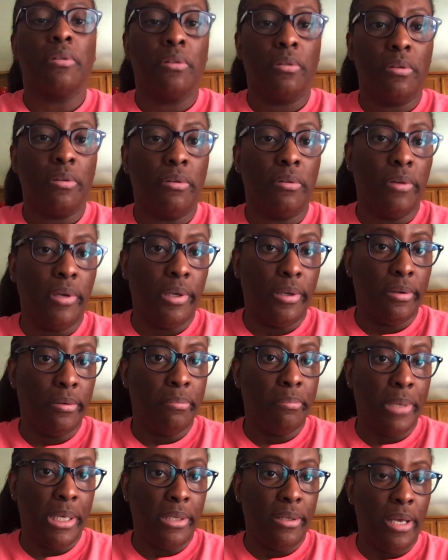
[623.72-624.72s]
Well,
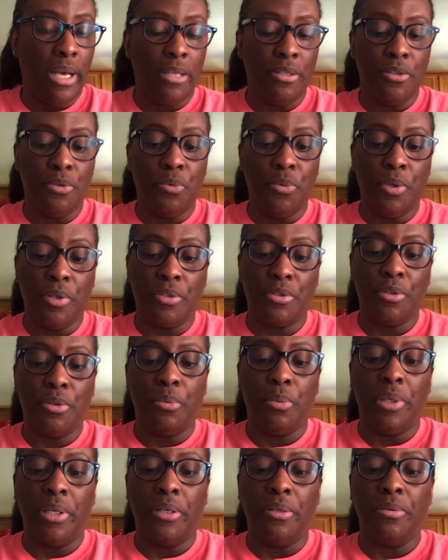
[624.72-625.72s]
my knot didn't work so
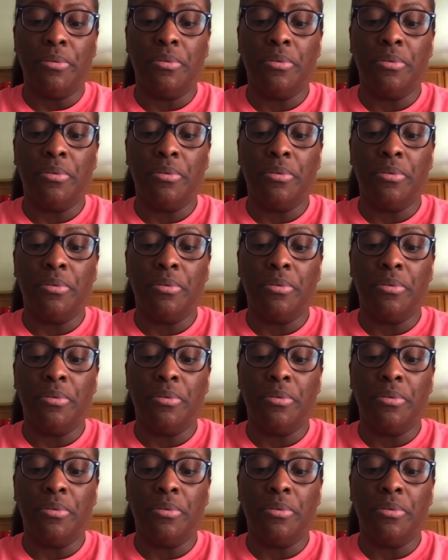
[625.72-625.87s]
well.